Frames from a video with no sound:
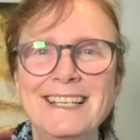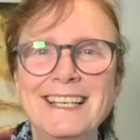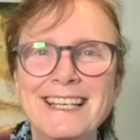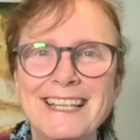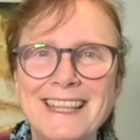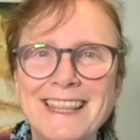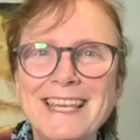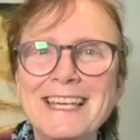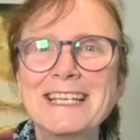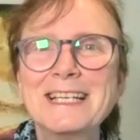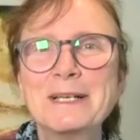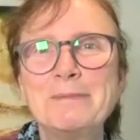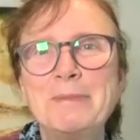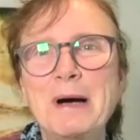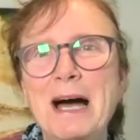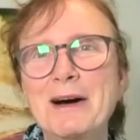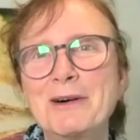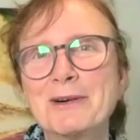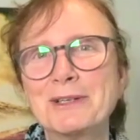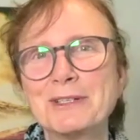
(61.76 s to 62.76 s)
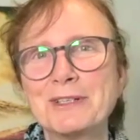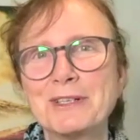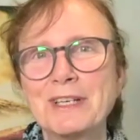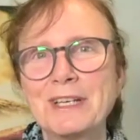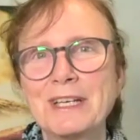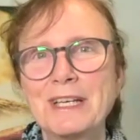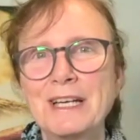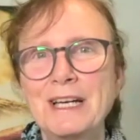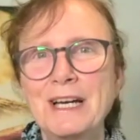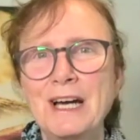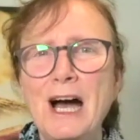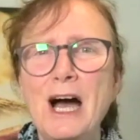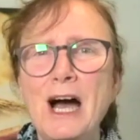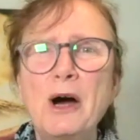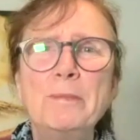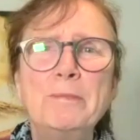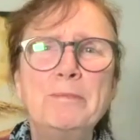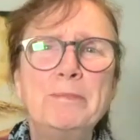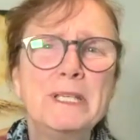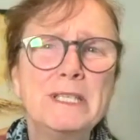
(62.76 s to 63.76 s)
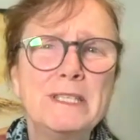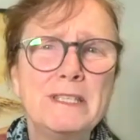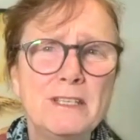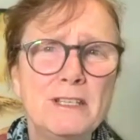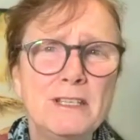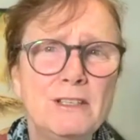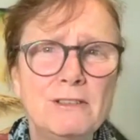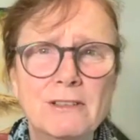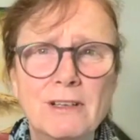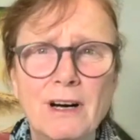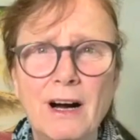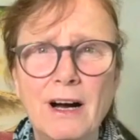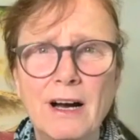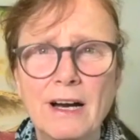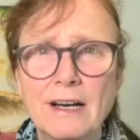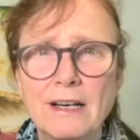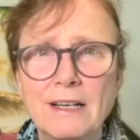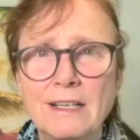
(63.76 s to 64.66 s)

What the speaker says: think about how busy you are,